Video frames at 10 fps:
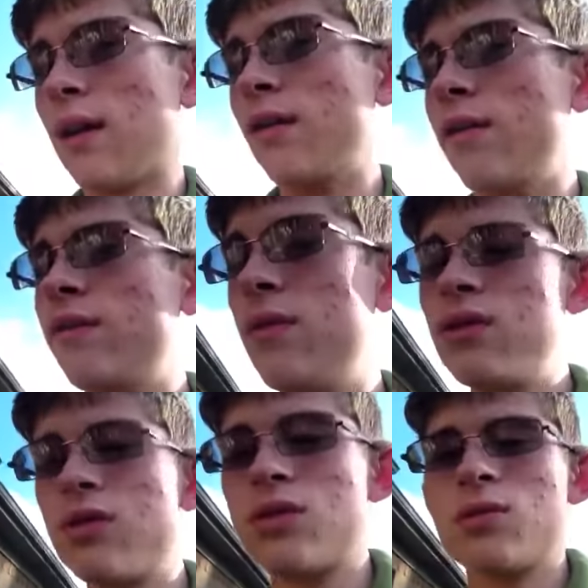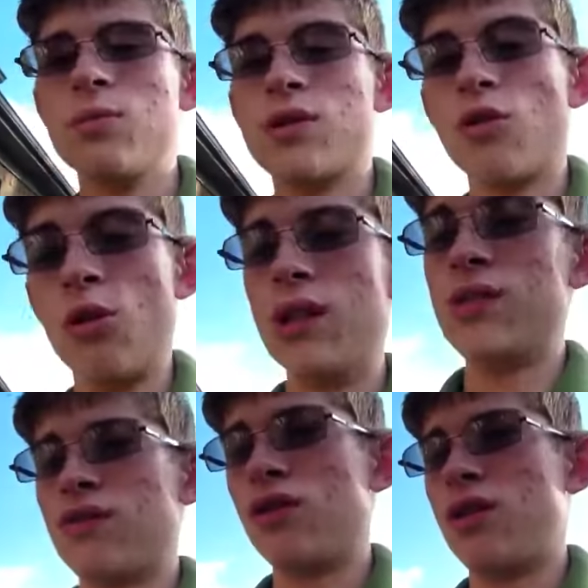out of some stories
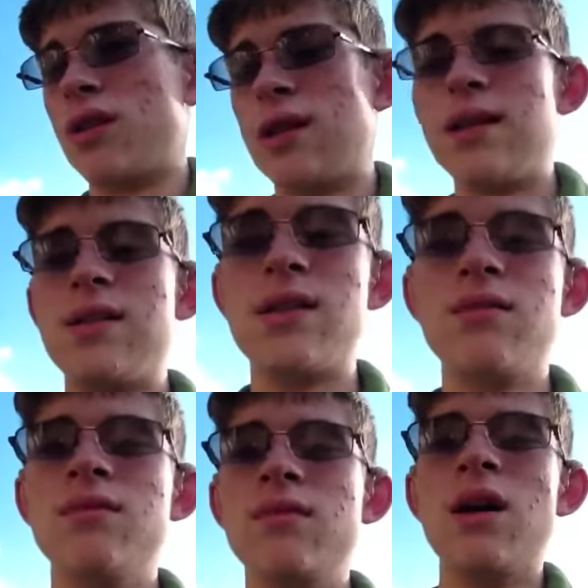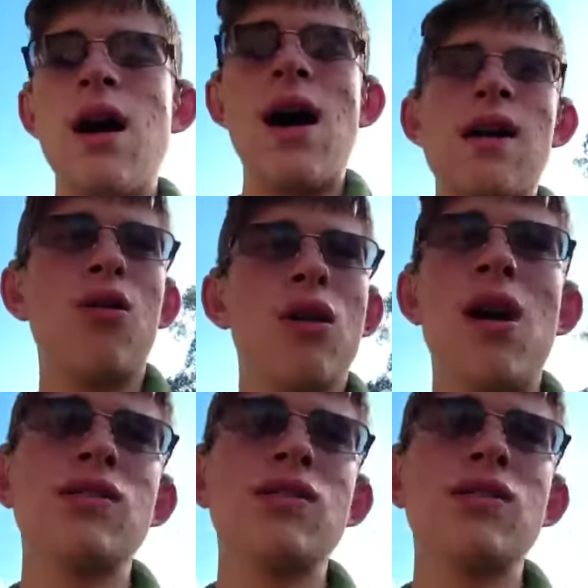for you guys, and I don't, I